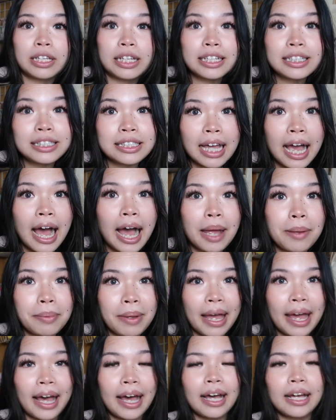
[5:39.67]
So this
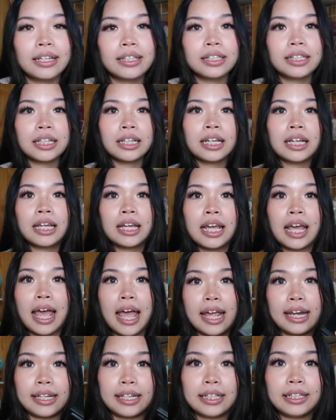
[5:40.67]
iPad
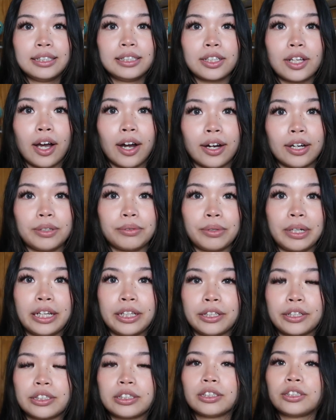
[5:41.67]
and this
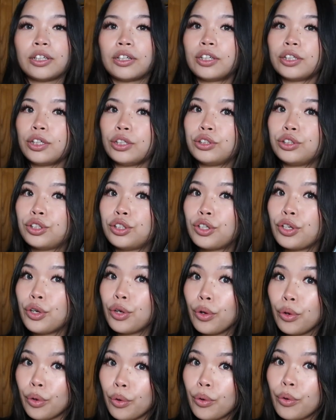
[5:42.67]
card readers are the
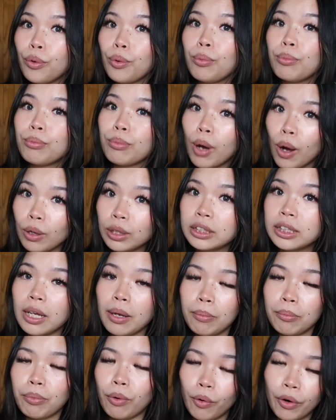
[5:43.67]
two
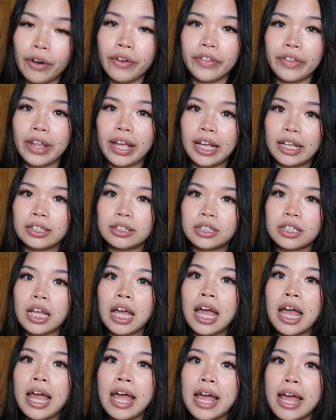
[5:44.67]
most important
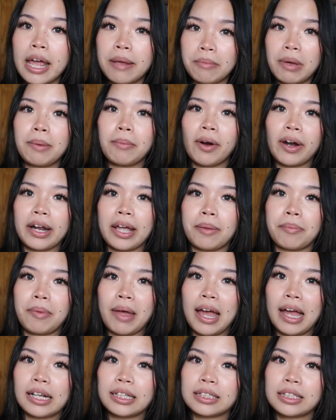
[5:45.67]
things in my
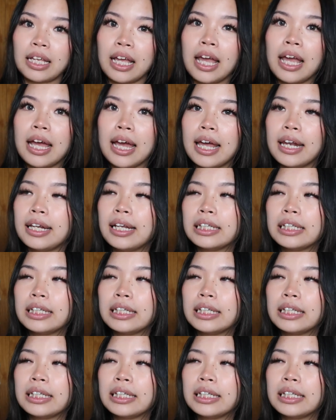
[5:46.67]
market bags.